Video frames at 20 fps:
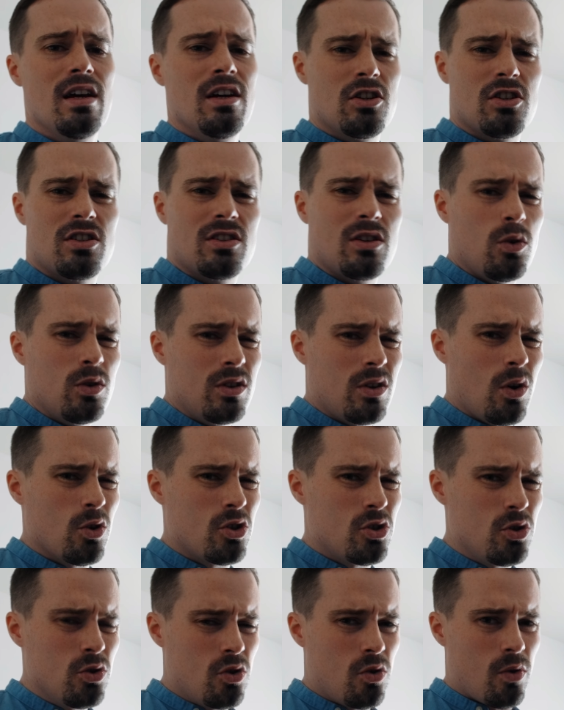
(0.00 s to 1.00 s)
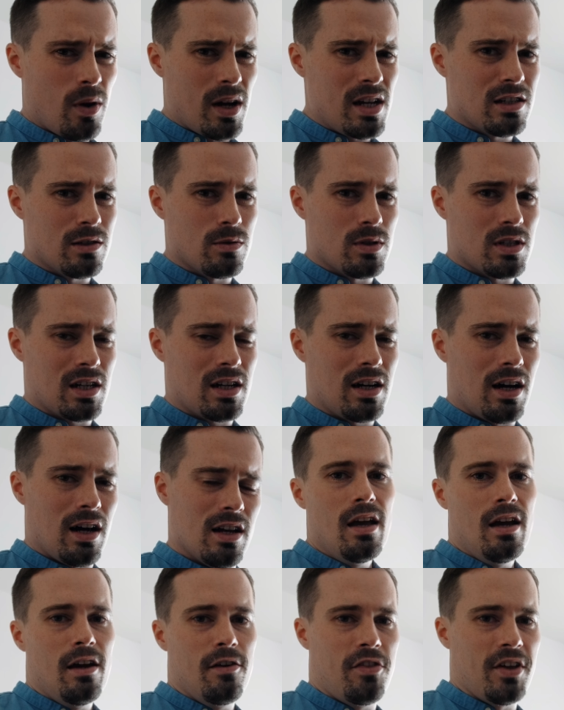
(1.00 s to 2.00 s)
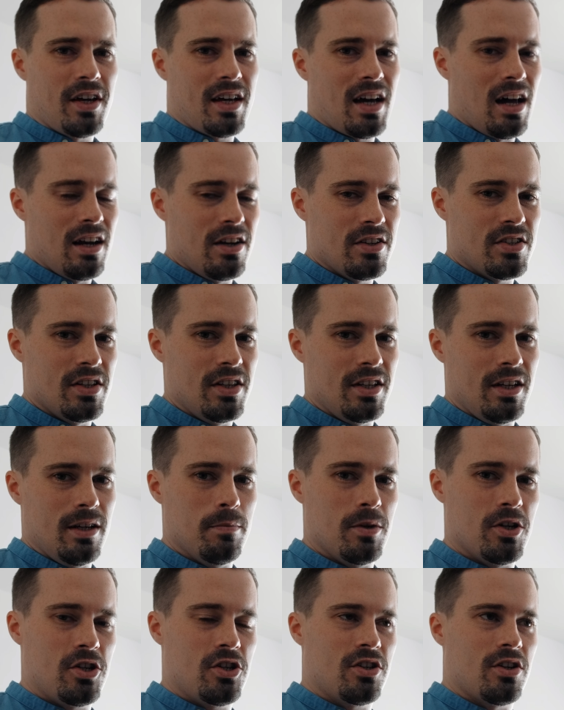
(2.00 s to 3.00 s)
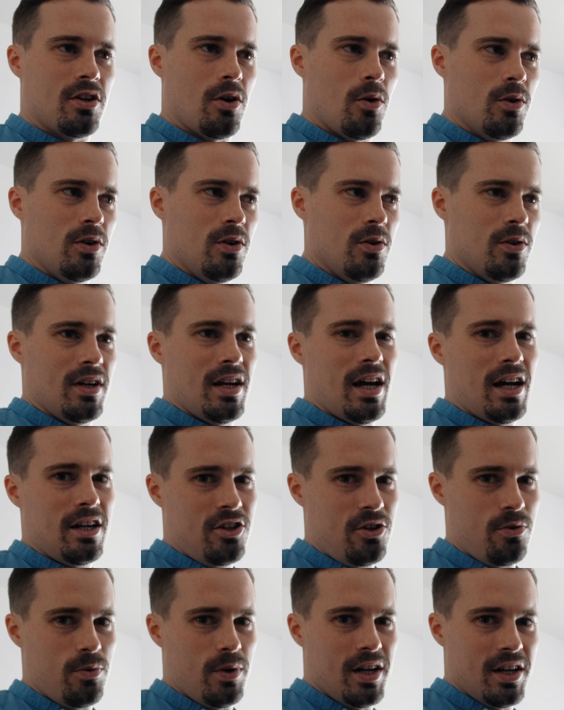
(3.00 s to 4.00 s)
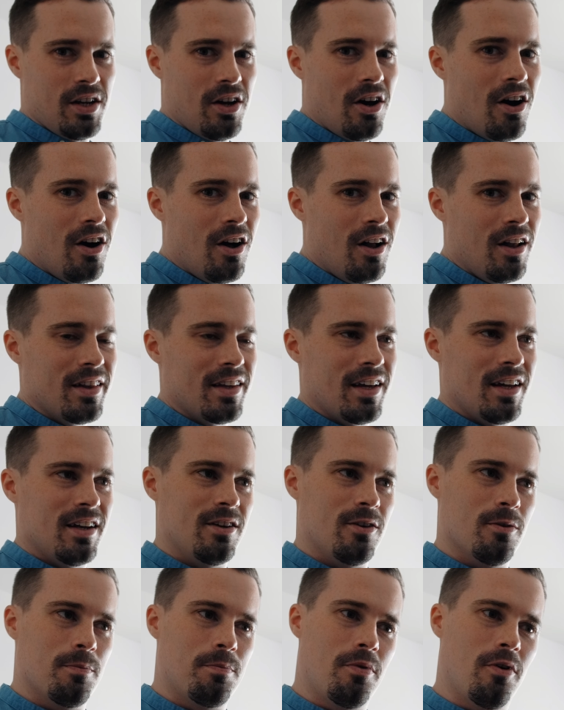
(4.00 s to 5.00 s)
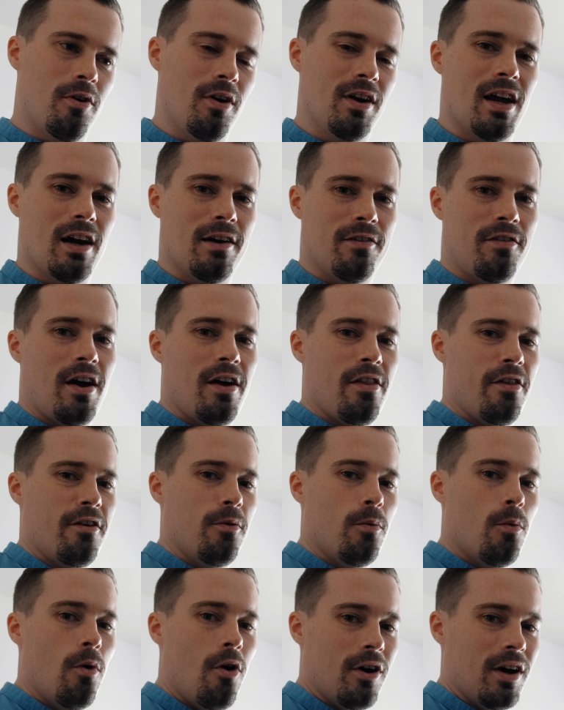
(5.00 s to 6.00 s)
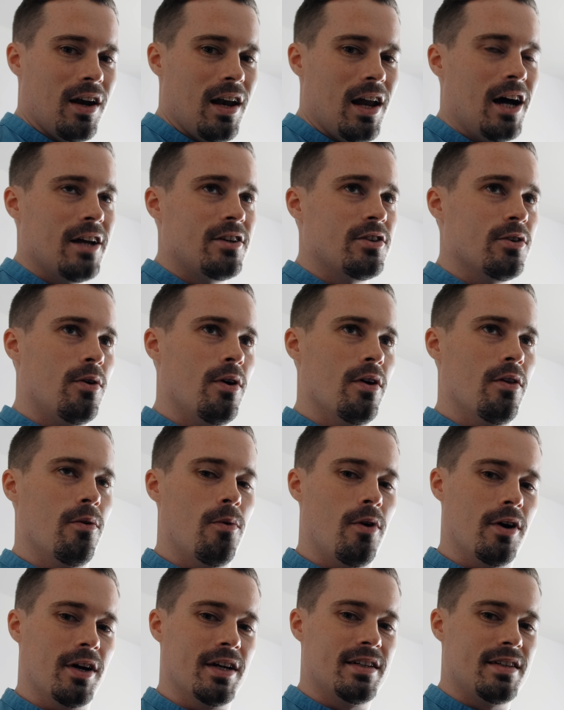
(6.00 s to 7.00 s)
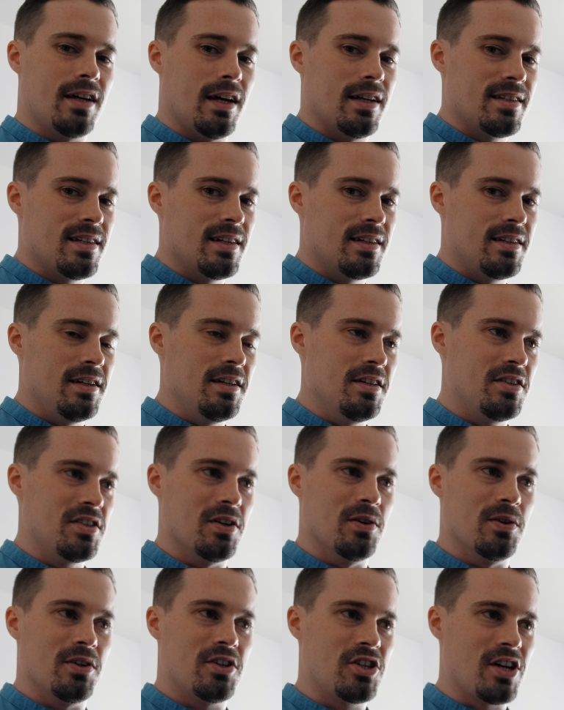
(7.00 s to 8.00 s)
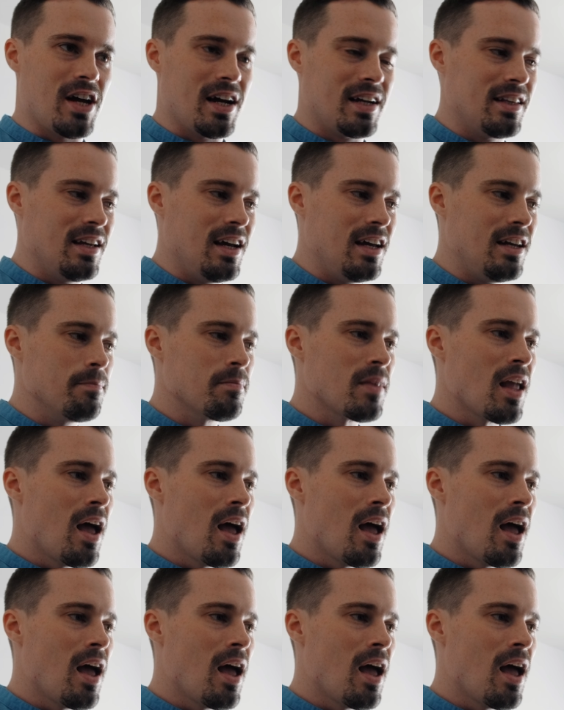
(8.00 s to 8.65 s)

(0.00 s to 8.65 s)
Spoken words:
Just don't go too crazy with the colors. If the colors in the image don't look natural at all, then you probably have either the wrong LUT or the wrong intensity, so check that.